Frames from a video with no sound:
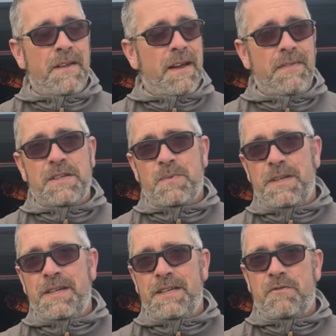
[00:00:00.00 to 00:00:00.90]
and that's when
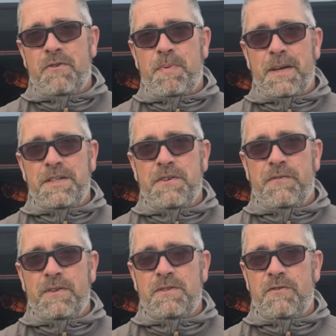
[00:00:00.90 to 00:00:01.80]
you need to replace your
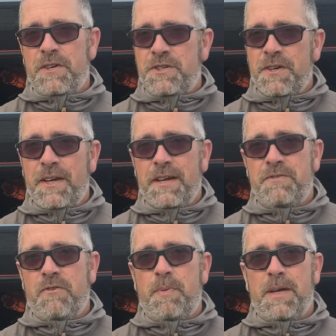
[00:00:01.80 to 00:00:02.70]
filter and I'll show you how
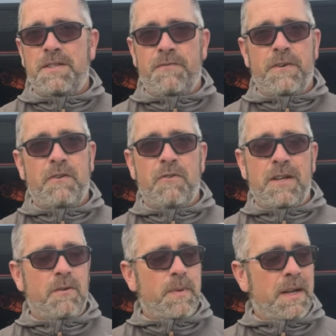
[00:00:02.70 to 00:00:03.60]
to replace a filter a
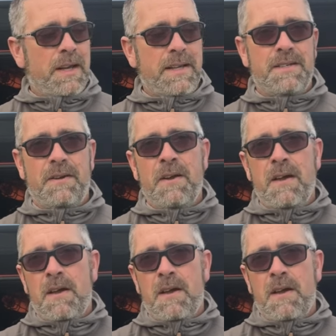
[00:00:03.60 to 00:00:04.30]
little bit later.